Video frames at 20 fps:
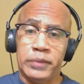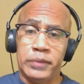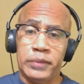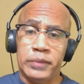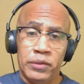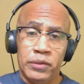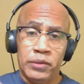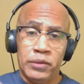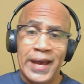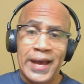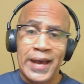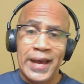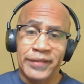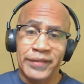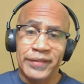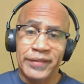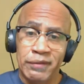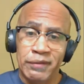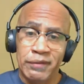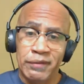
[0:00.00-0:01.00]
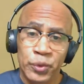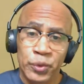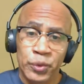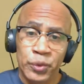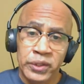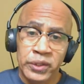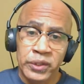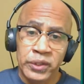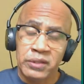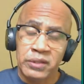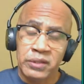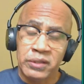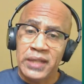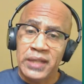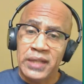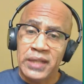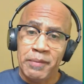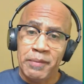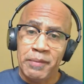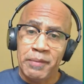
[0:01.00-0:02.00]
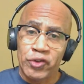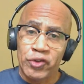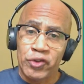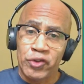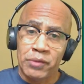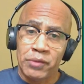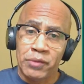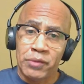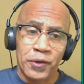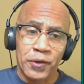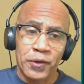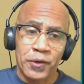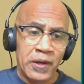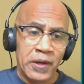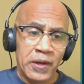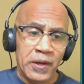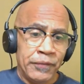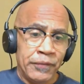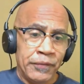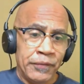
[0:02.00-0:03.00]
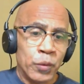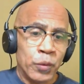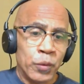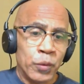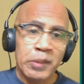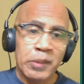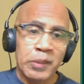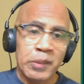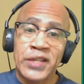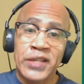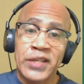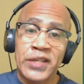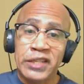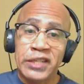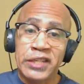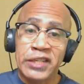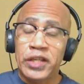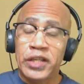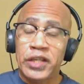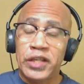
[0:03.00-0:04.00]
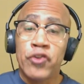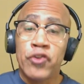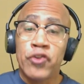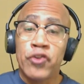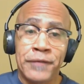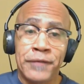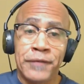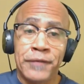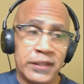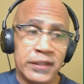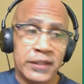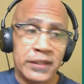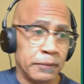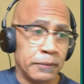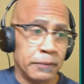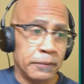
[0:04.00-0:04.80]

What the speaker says: the highest level tools, like I mentioned before? What are some of the challenges that you're facing?